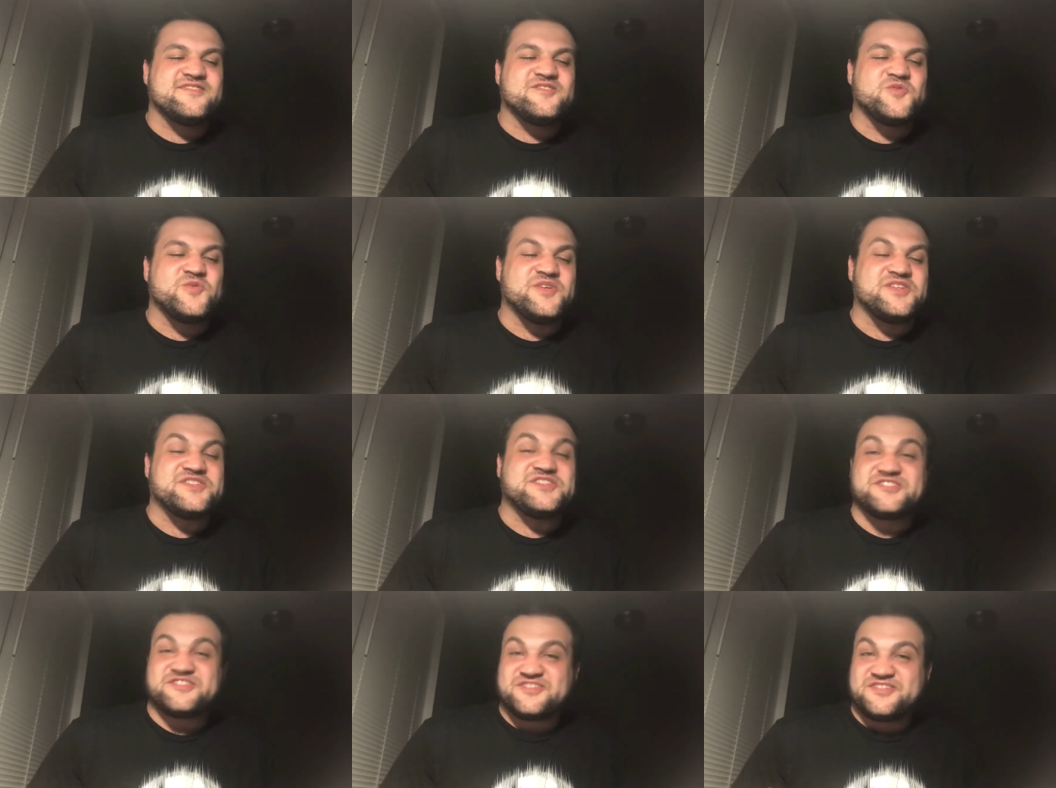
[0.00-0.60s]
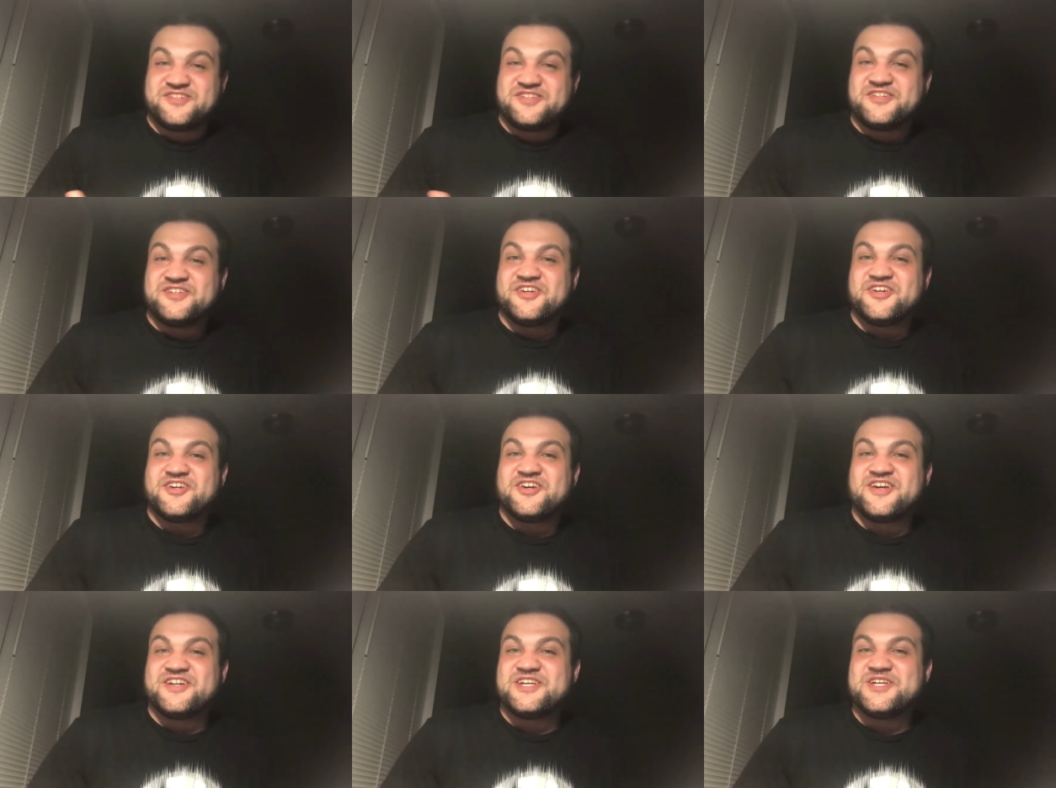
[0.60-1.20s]
which
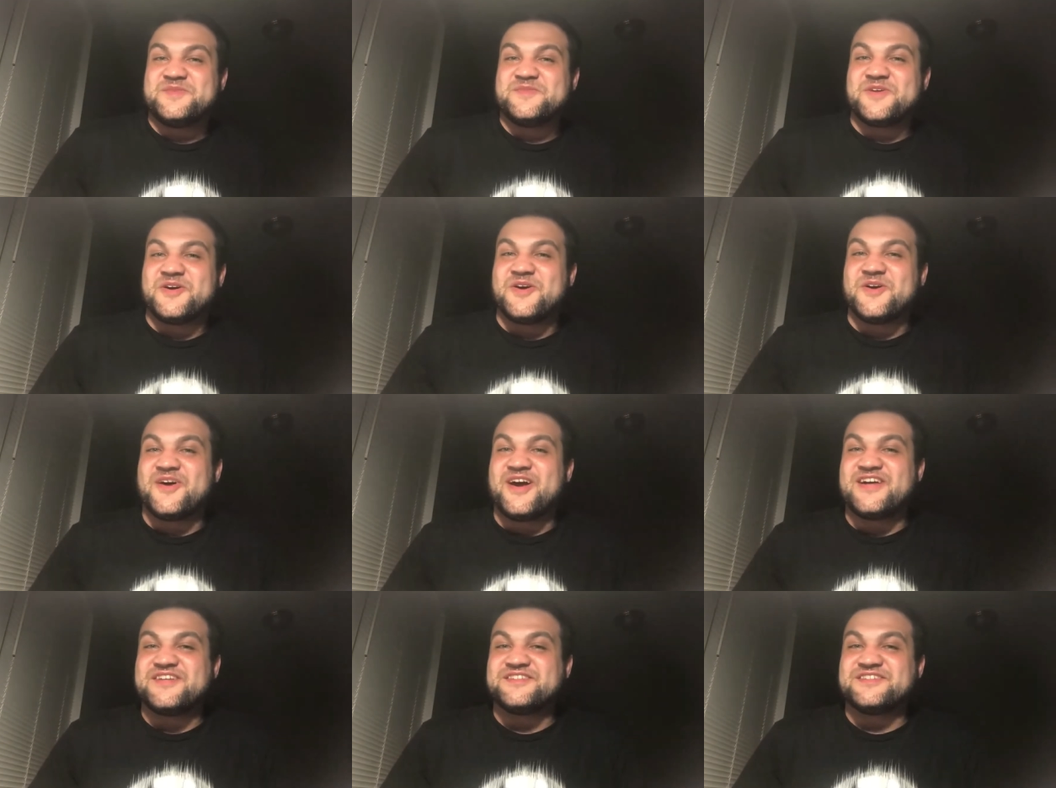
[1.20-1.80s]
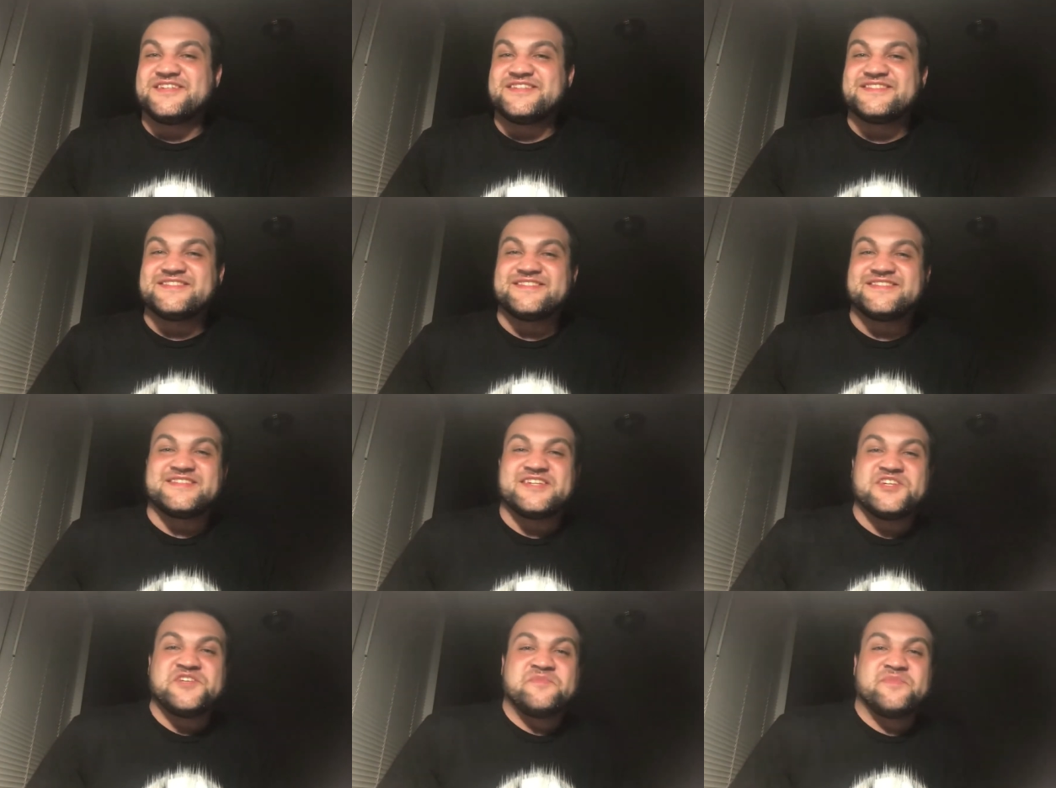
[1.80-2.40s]
good on him.
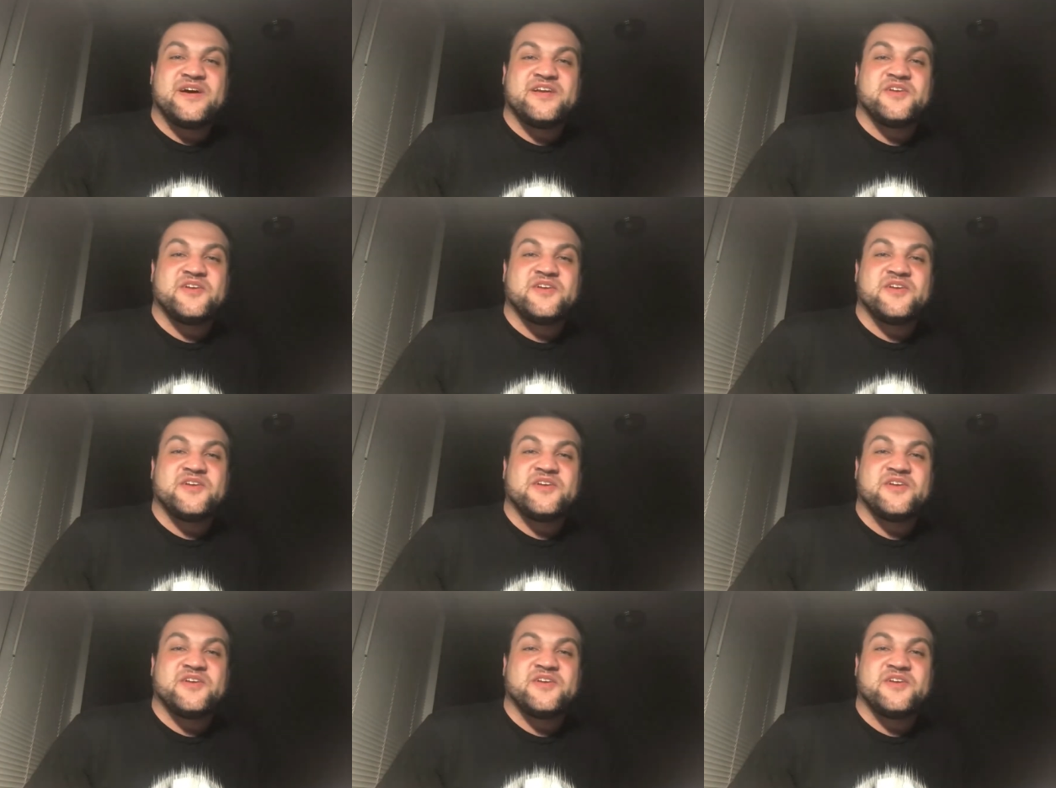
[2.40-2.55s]
Congratulations to him.